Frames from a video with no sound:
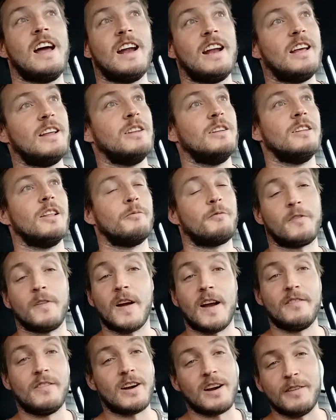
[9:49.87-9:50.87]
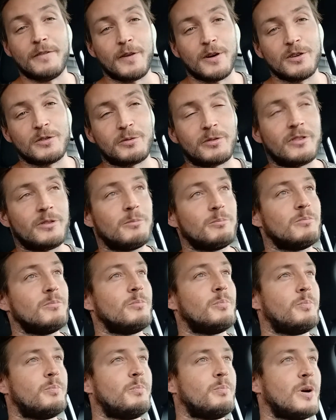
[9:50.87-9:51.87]
and the very
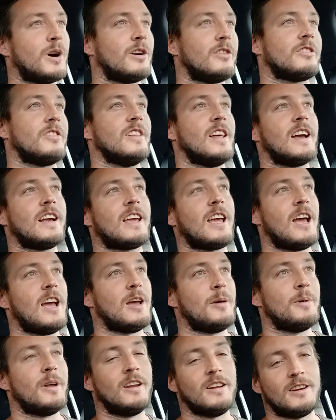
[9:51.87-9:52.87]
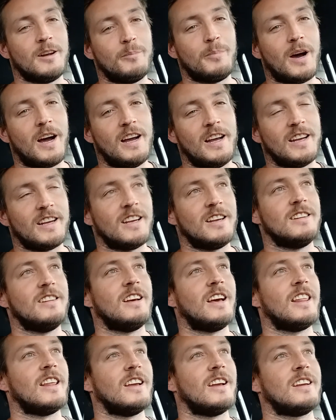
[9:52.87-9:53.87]
first person that came ended up
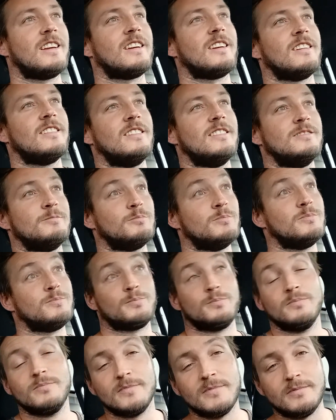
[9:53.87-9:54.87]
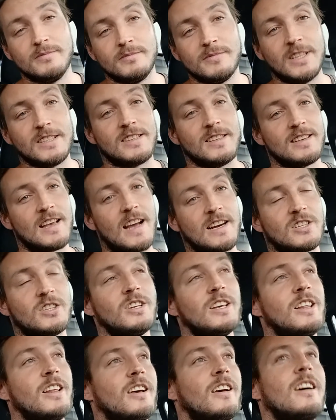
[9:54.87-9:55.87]
buying it. I think this
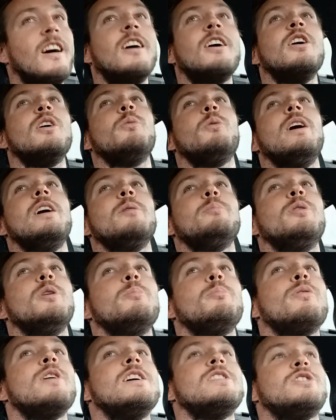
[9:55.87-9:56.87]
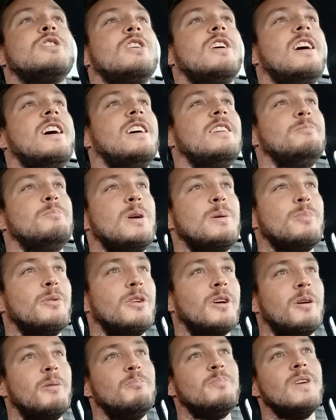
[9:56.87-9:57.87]
is actually a good way to put pressure
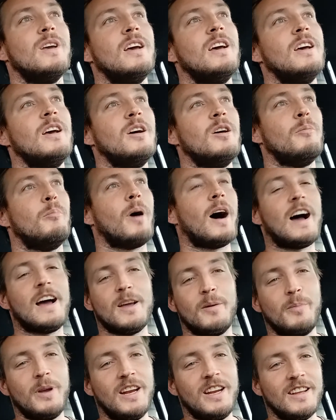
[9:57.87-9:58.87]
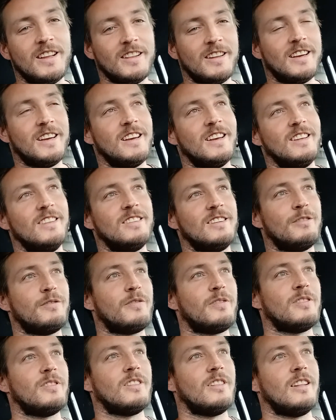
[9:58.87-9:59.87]
on people to buy immediately,
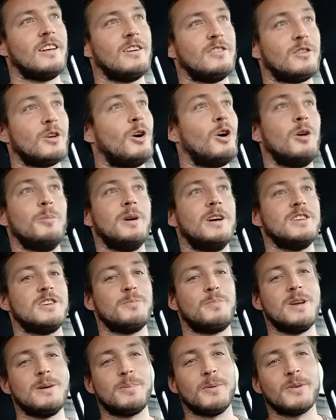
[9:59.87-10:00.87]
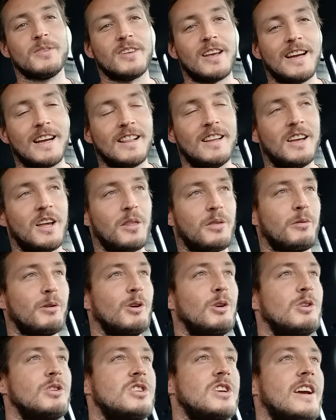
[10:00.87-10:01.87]
is if there's a whole bunch of people
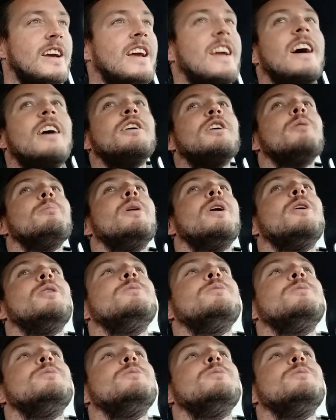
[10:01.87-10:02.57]
cycling through and checking